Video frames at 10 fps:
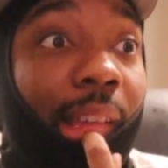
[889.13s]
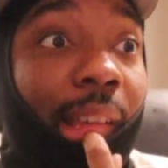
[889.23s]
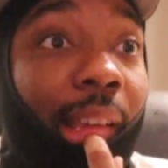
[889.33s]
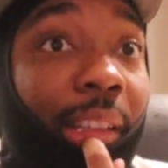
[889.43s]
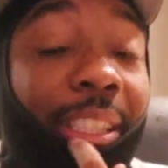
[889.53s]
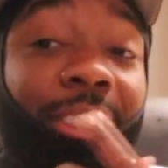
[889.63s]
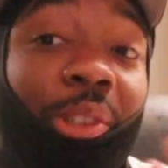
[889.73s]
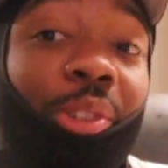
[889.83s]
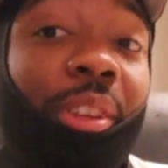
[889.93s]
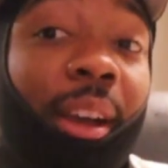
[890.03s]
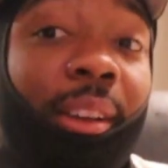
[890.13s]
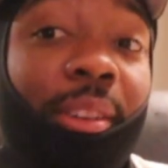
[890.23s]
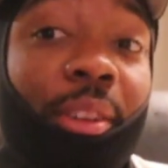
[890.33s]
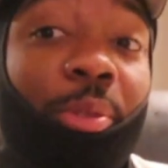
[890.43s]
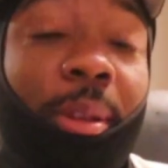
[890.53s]
Just so y'all can
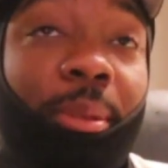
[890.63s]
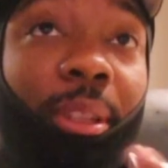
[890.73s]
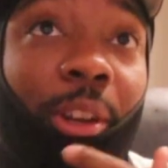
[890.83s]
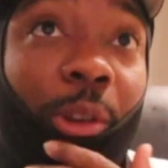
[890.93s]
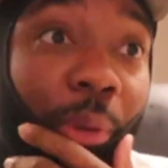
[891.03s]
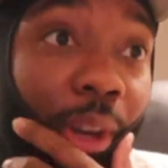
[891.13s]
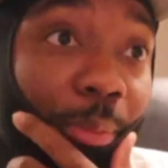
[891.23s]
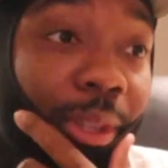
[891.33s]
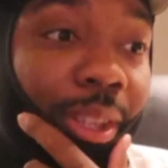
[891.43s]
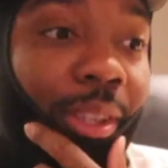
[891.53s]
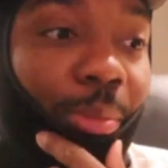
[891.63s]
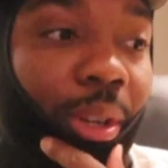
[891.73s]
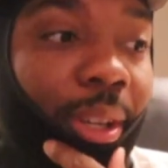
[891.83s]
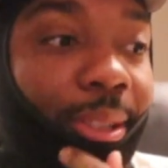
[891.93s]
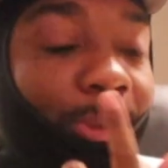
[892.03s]
know what I'm talking about. But yeah, bro,
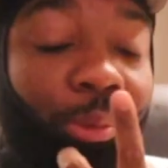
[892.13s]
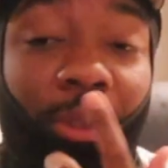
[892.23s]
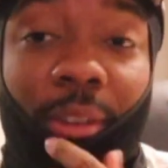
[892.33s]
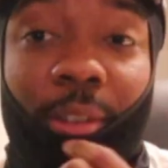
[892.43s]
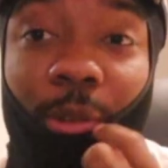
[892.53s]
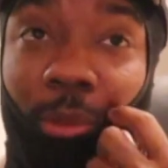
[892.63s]
that's what we on, bro.